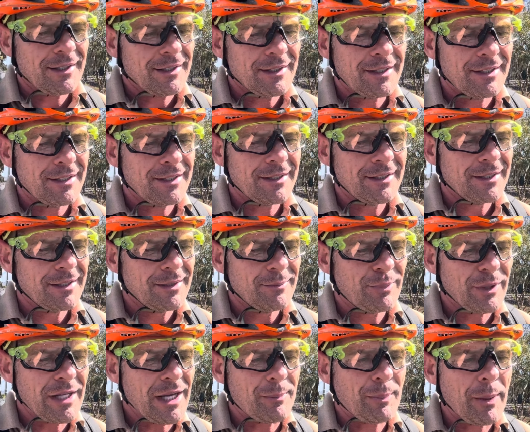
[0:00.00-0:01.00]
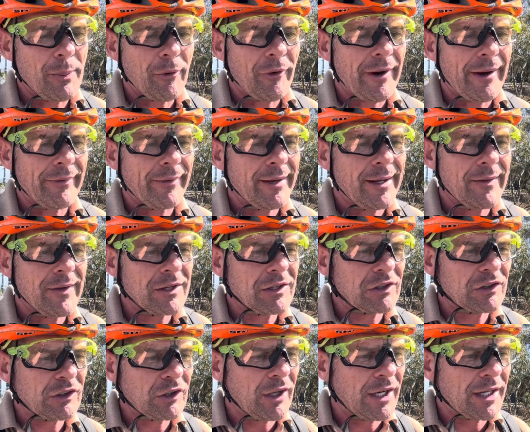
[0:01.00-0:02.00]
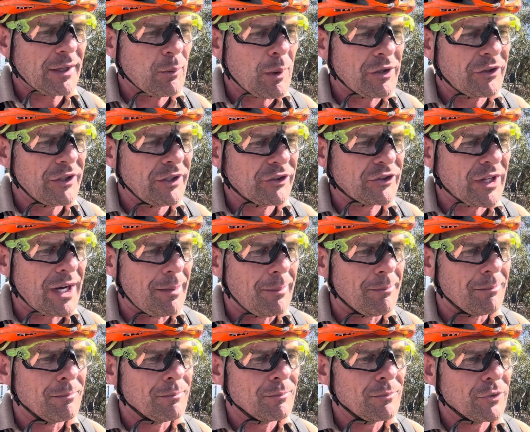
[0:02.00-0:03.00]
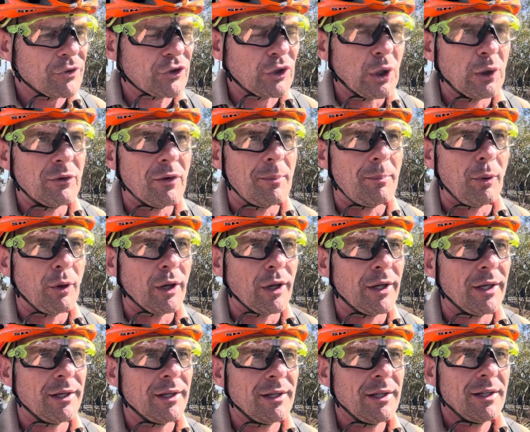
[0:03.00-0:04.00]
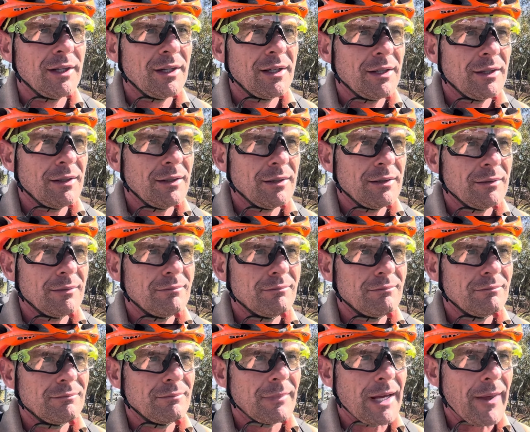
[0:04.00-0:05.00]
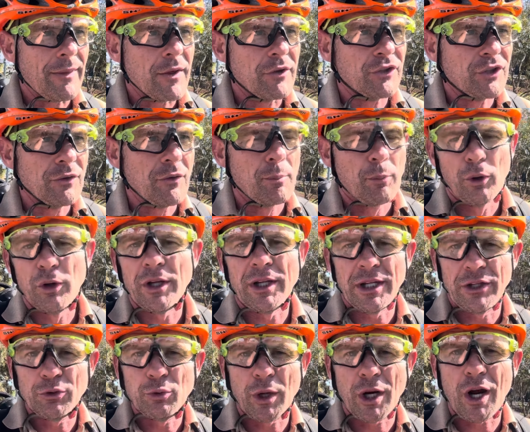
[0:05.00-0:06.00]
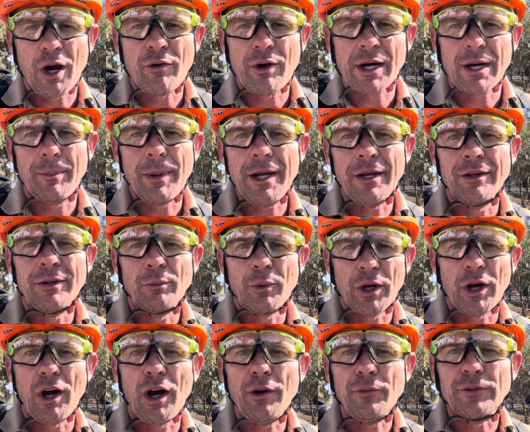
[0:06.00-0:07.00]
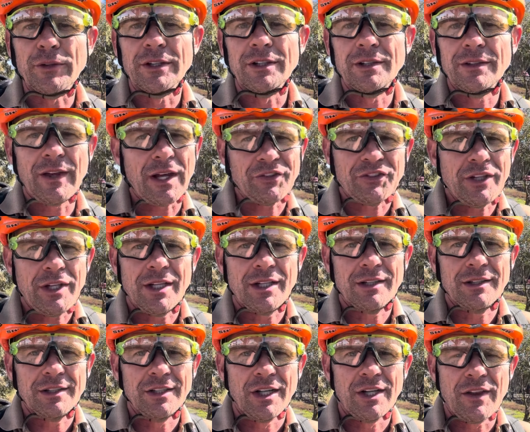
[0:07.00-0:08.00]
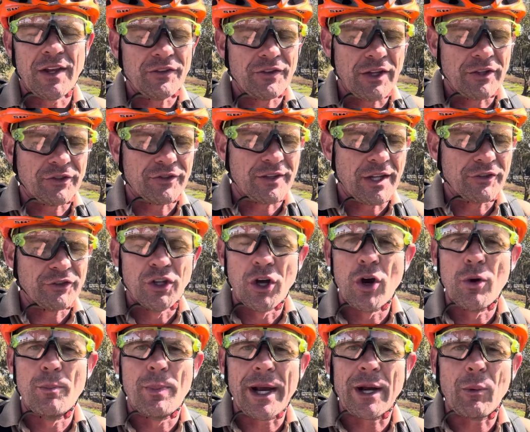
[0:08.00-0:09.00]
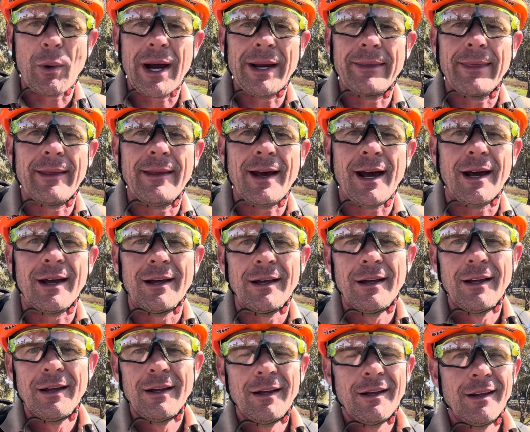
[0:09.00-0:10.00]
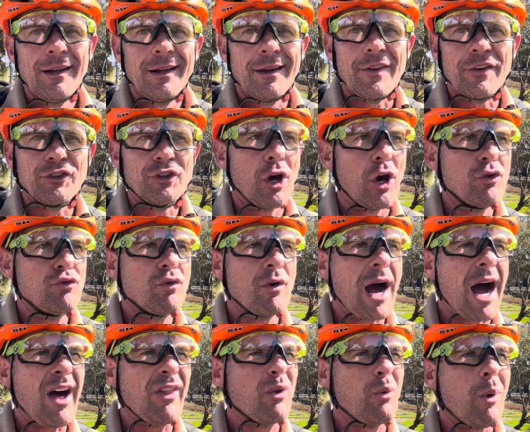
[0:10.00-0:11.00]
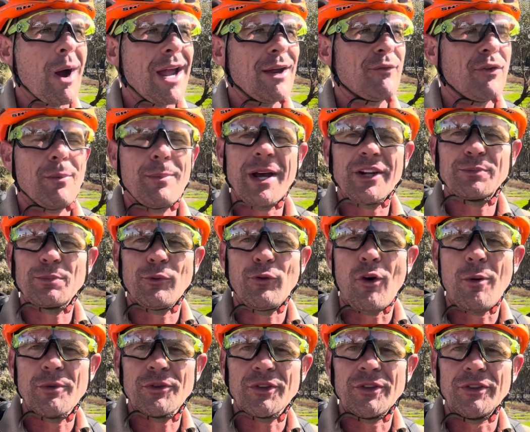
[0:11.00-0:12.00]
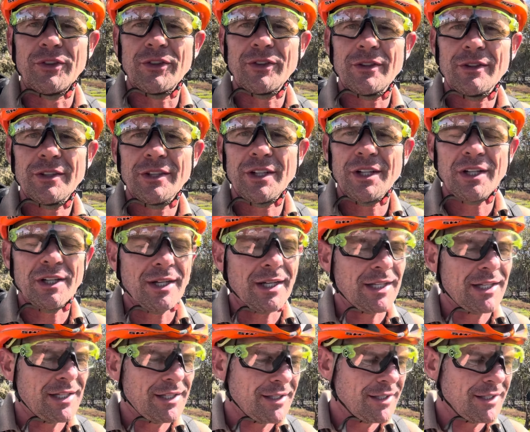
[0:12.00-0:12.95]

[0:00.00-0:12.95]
you know? But yeah, people out there, they're just like wanting some silver bullet and the silver bullet is what I recommend, what I offer. That's it. You know, there's, there's no better way than that. There's no other way for the best performances, you know, like